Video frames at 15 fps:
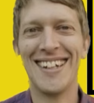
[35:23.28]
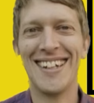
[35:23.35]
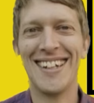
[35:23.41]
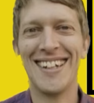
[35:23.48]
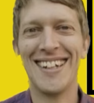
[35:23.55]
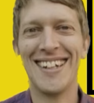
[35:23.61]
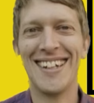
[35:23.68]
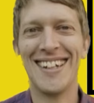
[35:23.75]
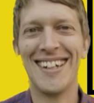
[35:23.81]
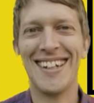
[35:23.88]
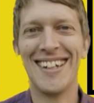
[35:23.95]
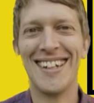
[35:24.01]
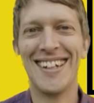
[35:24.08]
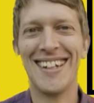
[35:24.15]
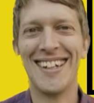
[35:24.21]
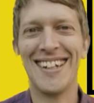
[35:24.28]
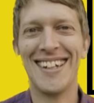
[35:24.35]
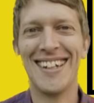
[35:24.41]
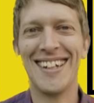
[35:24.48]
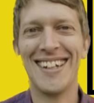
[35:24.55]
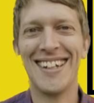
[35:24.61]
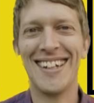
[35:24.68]

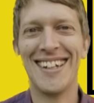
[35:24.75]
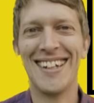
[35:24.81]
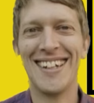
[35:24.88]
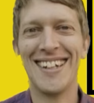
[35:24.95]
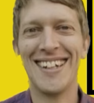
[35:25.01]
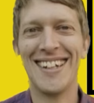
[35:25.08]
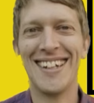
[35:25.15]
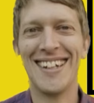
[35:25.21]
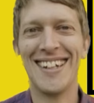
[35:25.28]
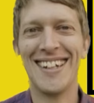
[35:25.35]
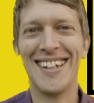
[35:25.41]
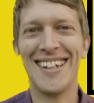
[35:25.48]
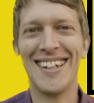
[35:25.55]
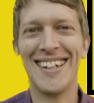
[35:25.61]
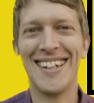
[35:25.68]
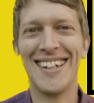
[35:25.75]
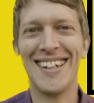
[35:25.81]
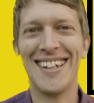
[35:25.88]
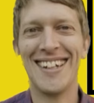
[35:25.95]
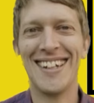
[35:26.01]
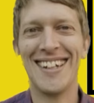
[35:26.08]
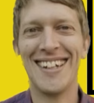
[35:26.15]

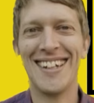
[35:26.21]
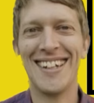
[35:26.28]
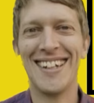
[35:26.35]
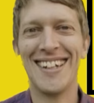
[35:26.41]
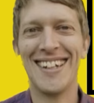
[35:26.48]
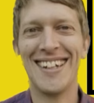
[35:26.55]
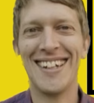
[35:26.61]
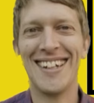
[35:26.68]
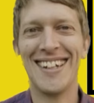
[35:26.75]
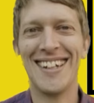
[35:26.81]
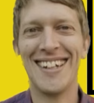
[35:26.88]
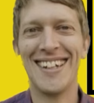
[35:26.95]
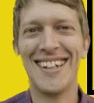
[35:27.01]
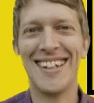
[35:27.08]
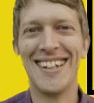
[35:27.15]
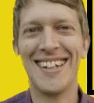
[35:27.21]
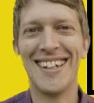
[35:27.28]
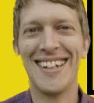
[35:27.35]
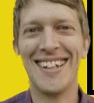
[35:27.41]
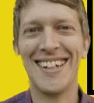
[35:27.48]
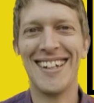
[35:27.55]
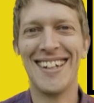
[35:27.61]

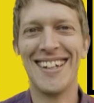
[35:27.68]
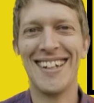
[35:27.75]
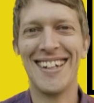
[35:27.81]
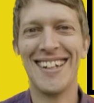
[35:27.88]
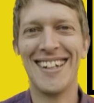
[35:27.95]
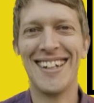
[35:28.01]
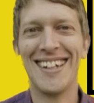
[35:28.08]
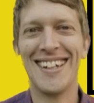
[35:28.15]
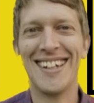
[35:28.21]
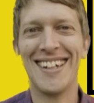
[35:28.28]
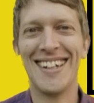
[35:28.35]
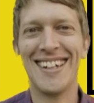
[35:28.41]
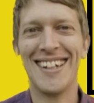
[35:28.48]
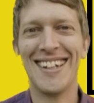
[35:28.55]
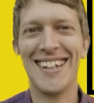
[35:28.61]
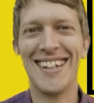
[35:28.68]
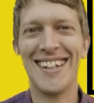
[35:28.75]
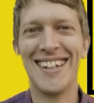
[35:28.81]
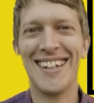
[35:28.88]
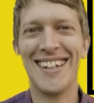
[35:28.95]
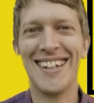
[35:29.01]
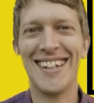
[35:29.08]

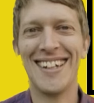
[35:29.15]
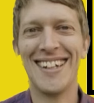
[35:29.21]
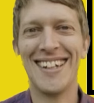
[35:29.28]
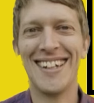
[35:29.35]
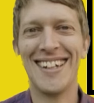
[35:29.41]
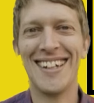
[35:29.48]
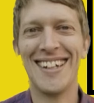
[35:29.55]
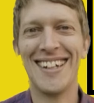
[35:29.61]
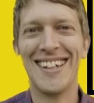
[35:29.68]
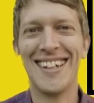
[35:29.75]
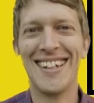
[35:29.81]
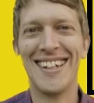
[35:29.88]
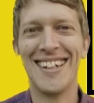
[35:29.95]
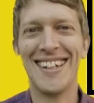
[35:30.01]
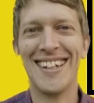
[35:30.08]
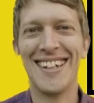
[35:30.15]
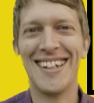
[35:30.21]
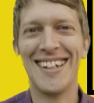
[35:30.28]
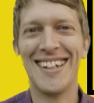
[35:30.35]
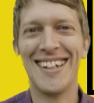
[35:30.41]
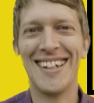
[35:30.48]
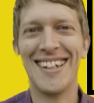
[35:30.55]

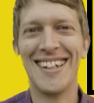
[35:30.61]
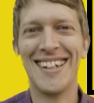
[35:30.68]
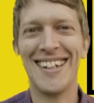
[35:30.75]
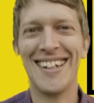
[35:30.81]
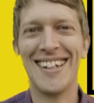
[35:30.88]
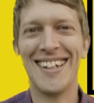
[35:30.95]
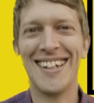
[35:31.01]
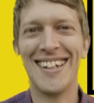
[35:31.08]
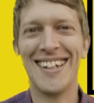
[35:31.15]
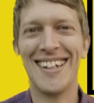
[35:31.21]
(no lip movement)